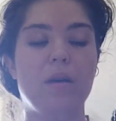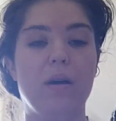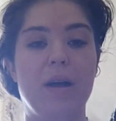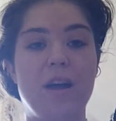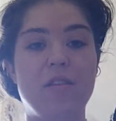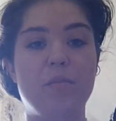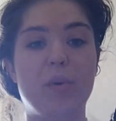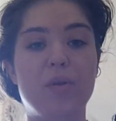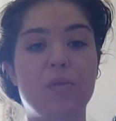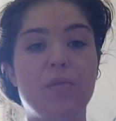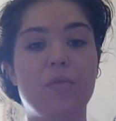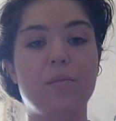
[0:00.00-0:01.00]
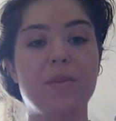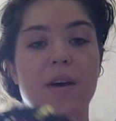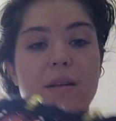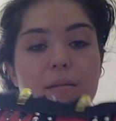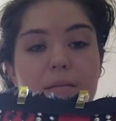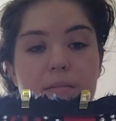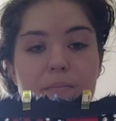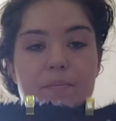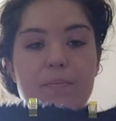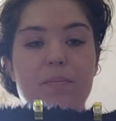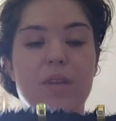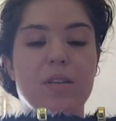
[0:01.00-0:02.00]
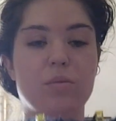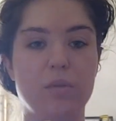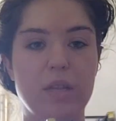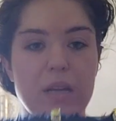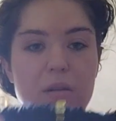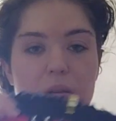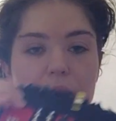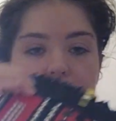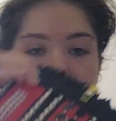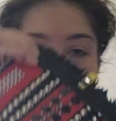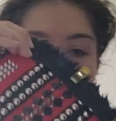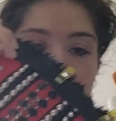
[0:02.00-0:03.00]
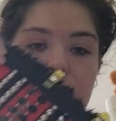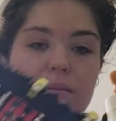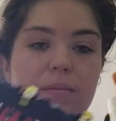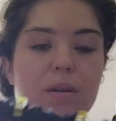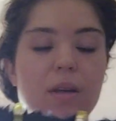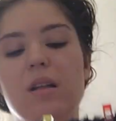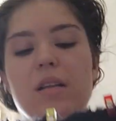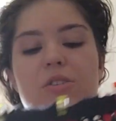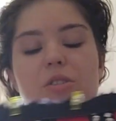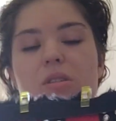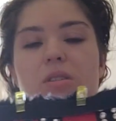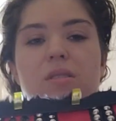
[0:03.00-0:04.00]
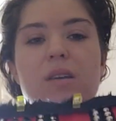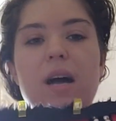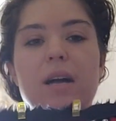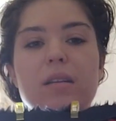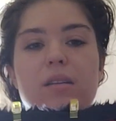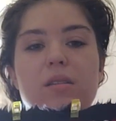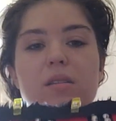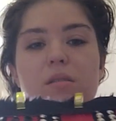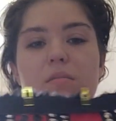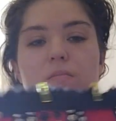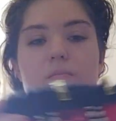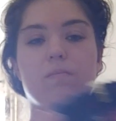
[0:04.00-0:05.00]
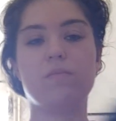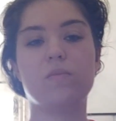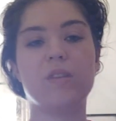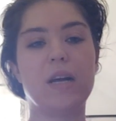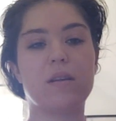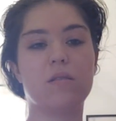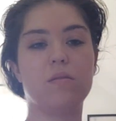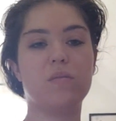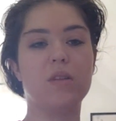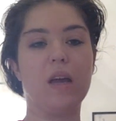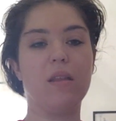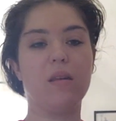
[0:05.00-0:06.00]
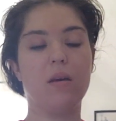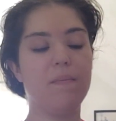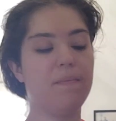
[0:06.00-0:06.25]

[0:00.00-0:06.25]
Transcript: I have both of them done. That's what they look like. I literally just tacked them together.